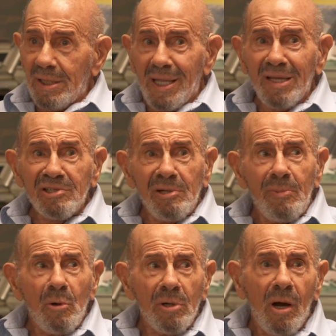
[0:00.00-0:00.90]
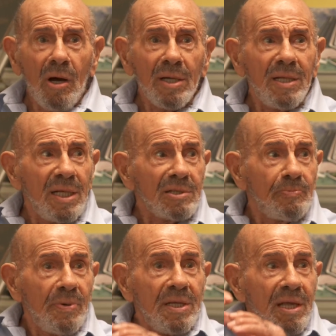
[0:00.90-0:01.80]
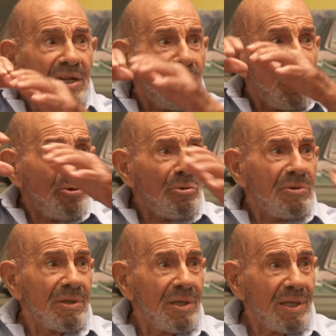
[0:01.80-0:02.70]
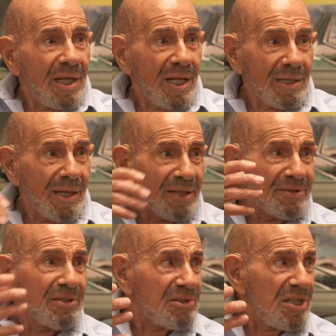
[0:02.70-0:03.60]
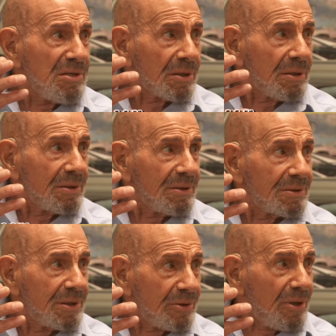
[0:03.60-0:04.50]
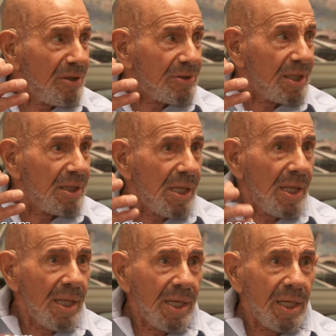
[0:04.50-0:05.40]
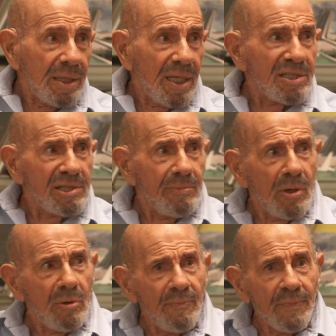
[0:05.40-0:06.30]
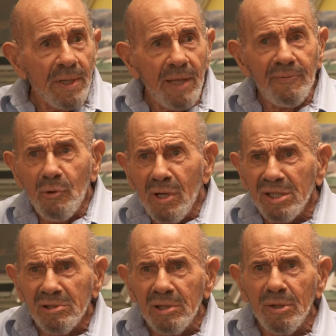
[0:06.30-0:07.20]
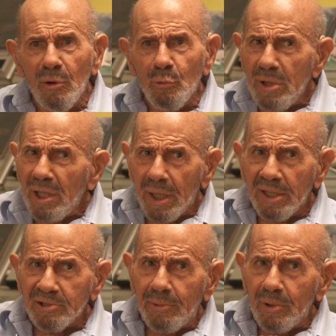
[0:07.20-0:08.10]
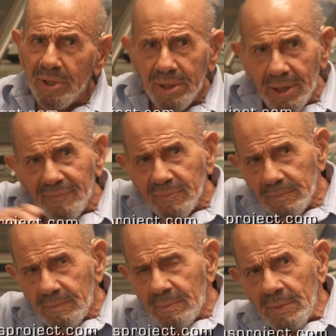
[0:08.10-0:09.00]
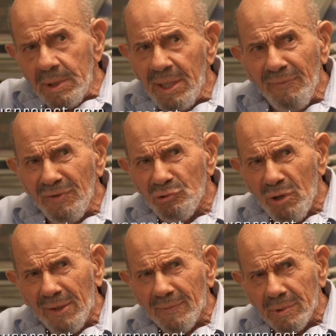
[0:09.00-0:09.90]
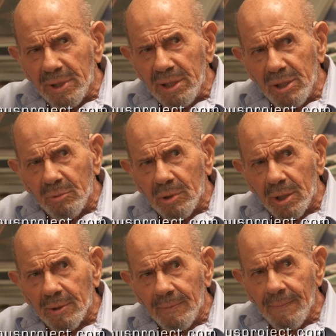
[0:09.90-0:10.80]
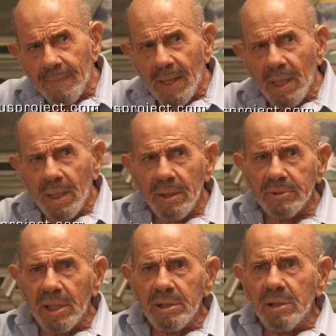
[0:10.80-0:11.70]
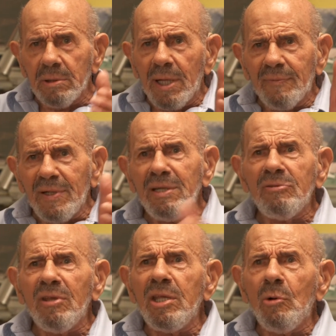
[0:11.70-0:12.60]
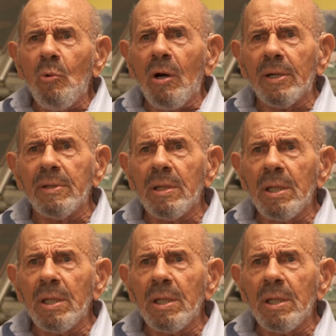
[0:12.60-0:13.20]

Eskimo God has big igloos and lots of seal, good hunting. An Eskimo, if you ask a real Eskimo, they never travel anywhere. You say you can have anything you want.